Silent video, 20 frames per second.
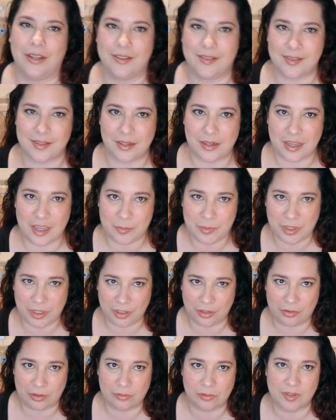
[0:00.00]
So now I'm going to
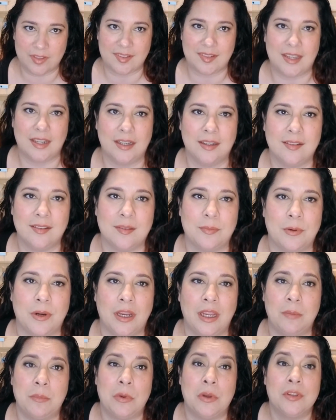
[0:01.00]
go in with setting
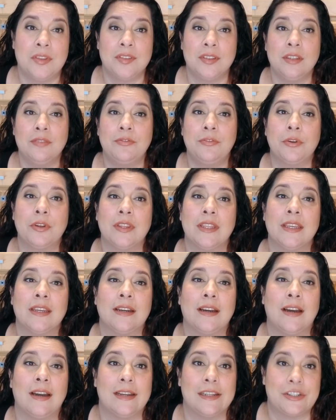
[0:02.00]
spray, mostly for the
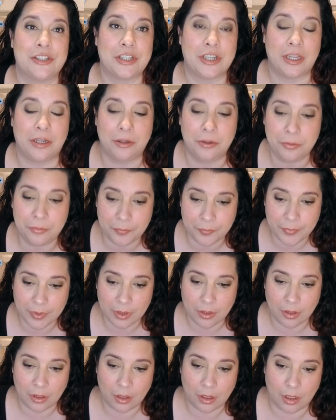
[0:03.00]
eyeshadow.
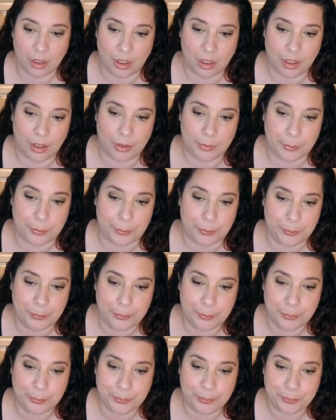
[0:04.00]

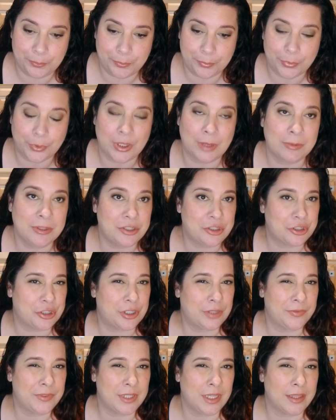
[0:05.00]
Probably should
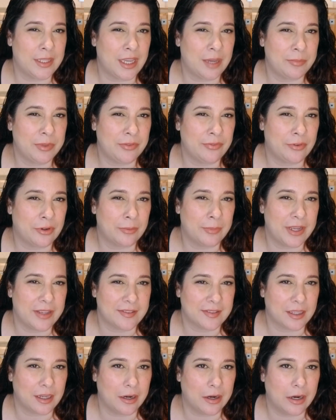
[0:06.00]
have done that before
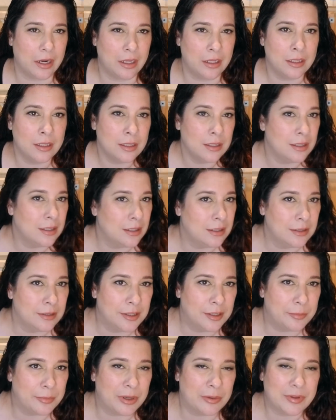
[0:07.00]
mascara,
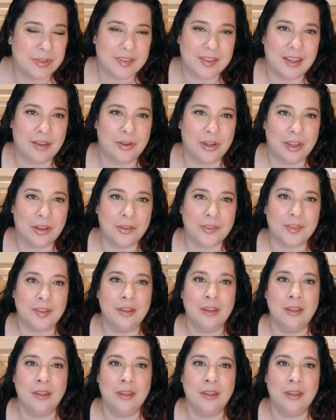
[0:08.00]
but we'll see how it goes.